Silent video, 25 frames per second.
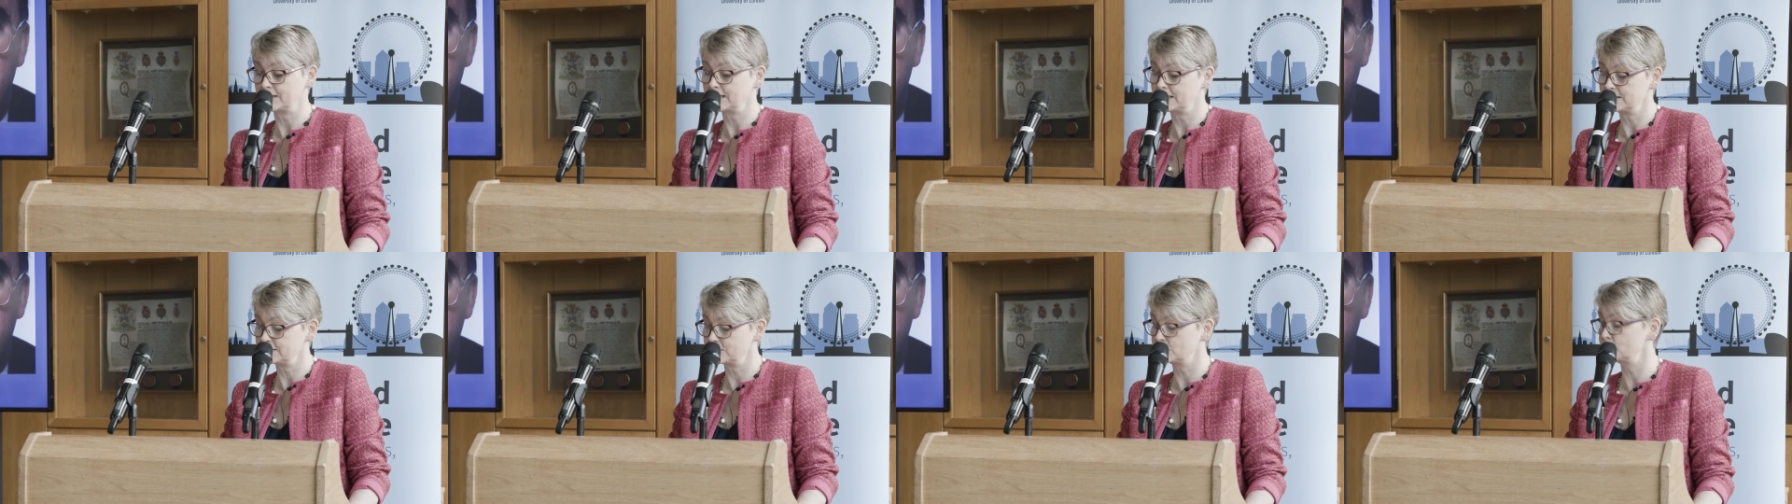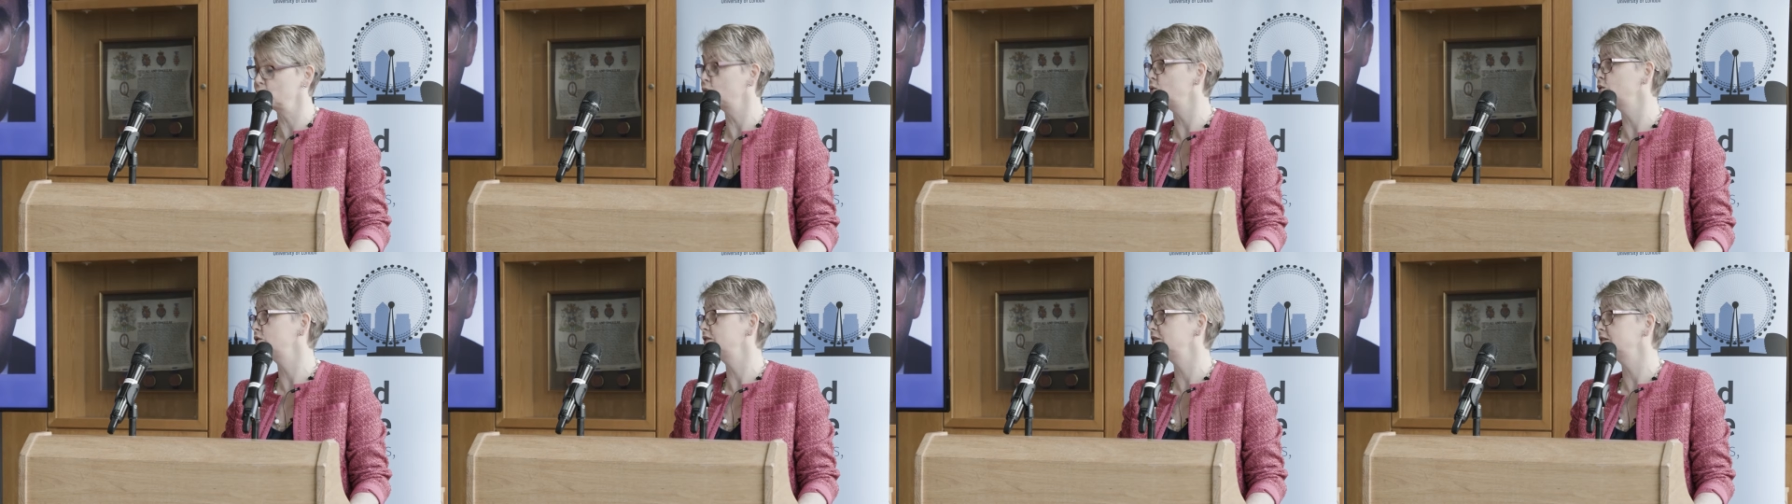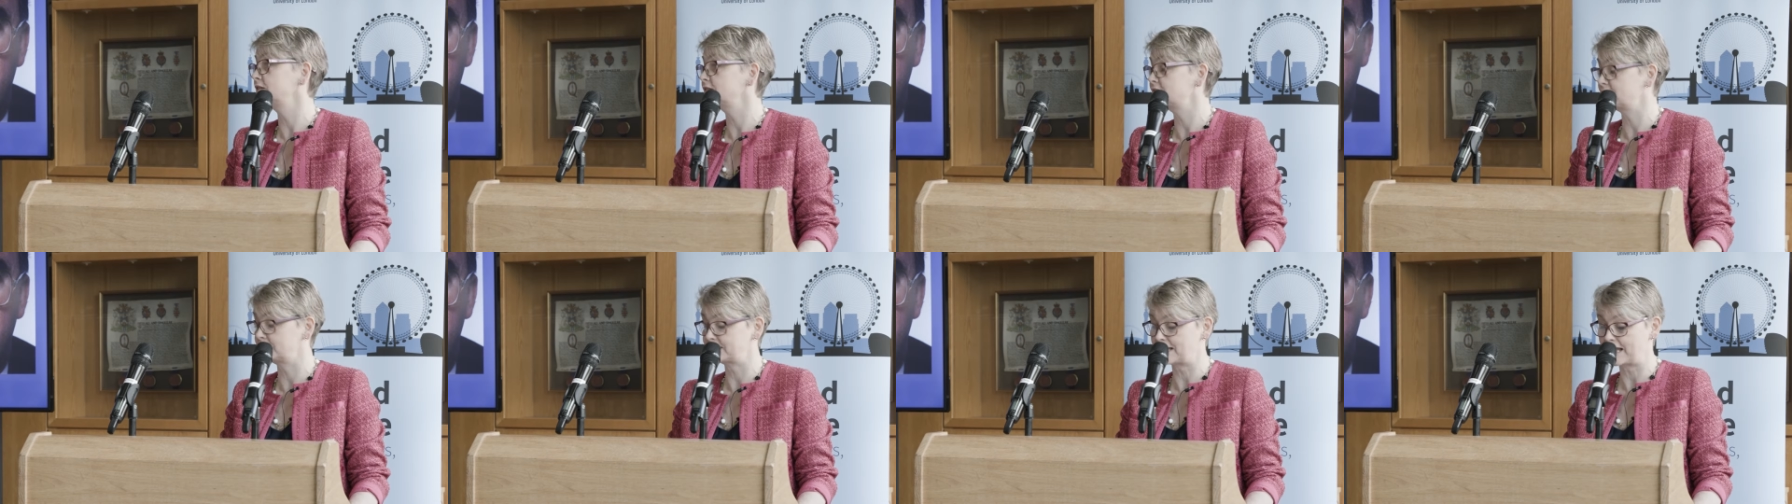and his
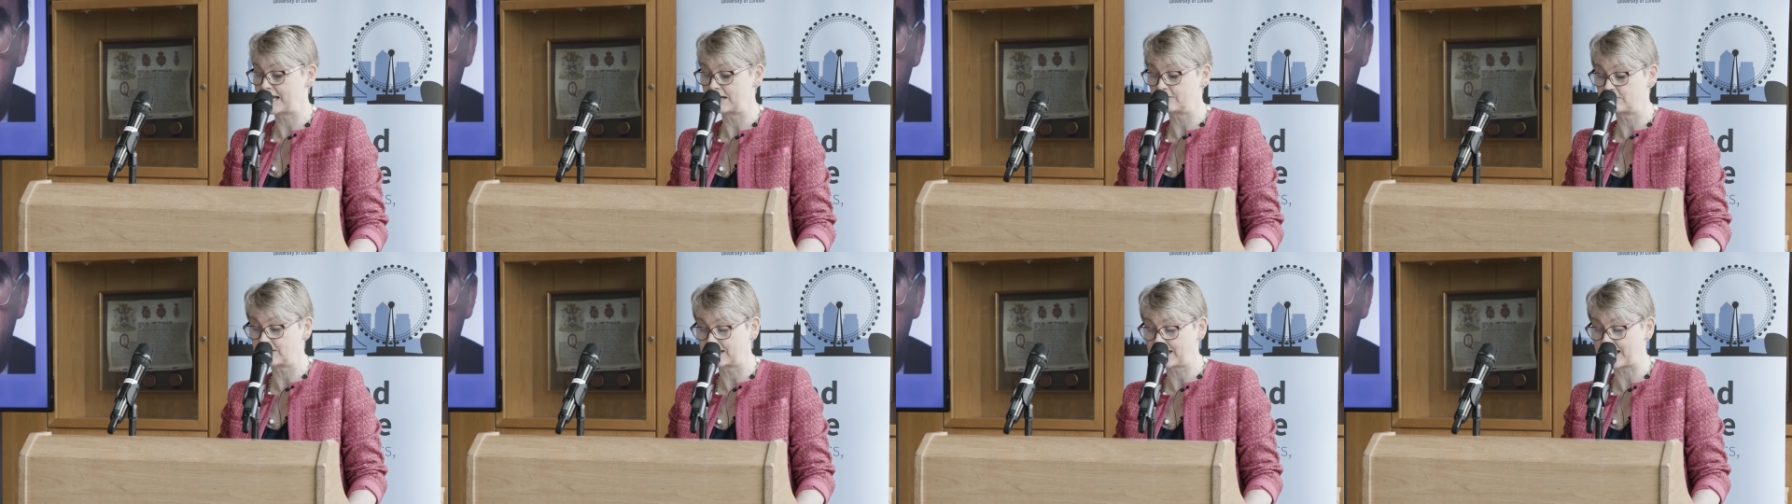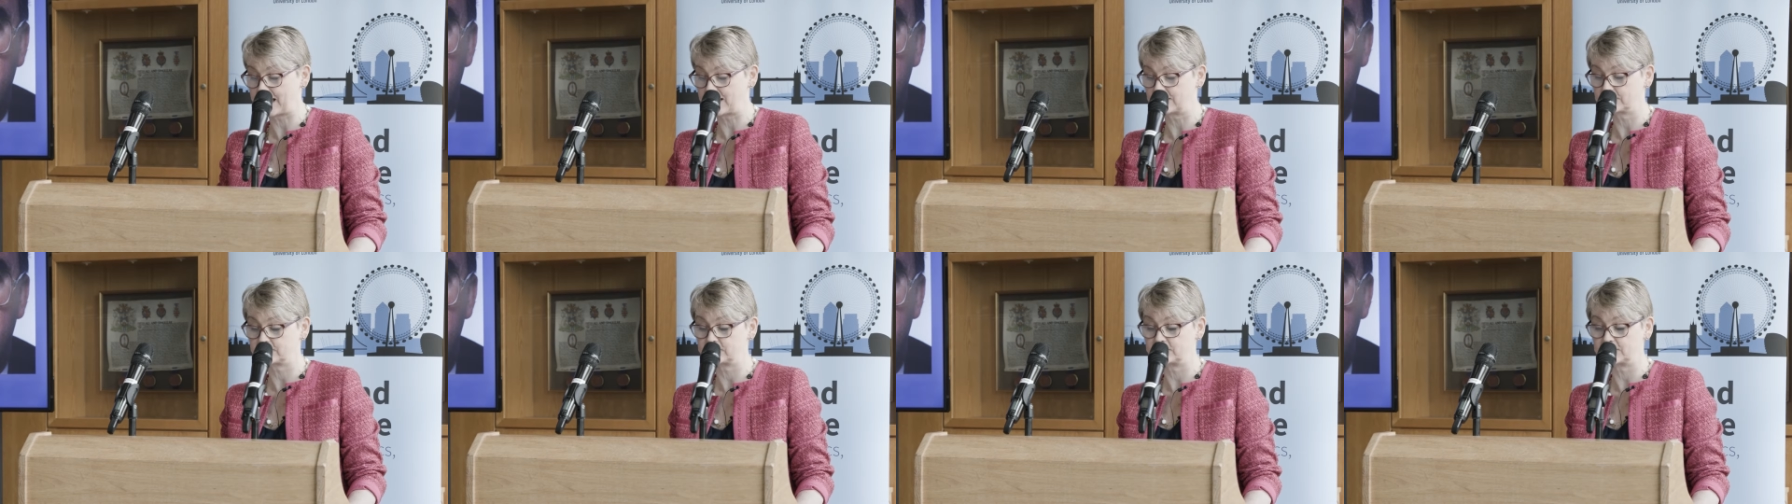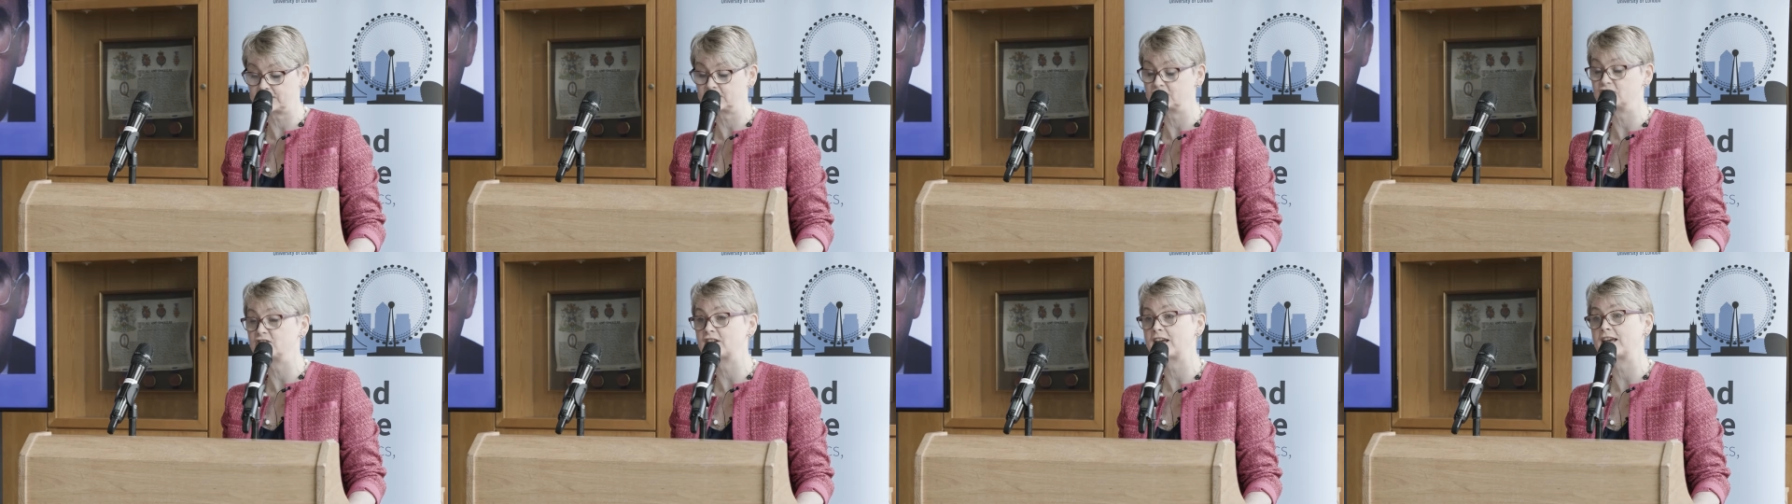daughters, Sarah,
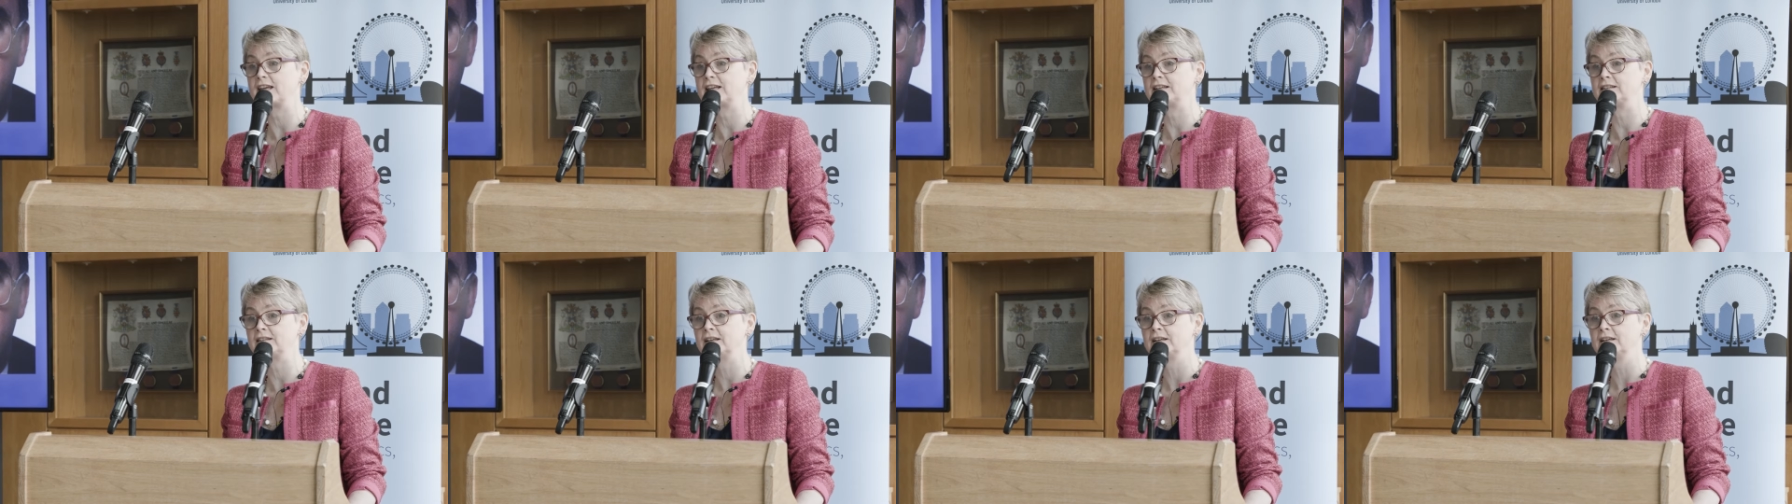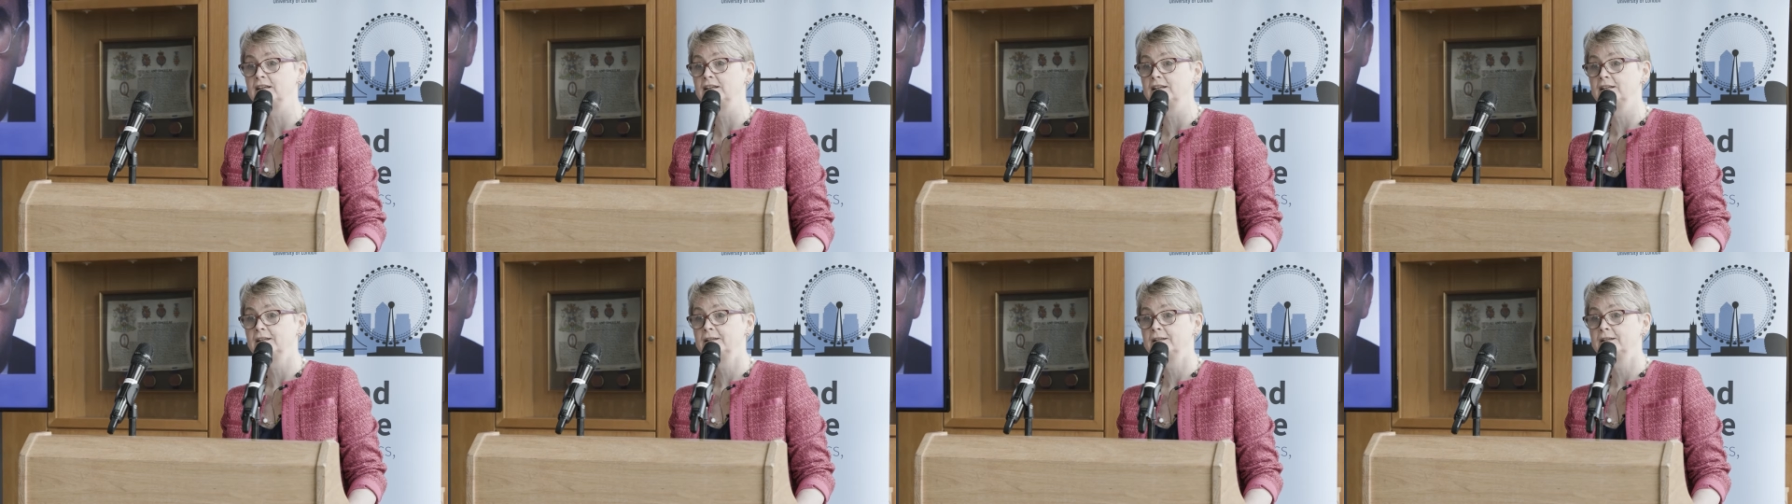Catherine, and Jane,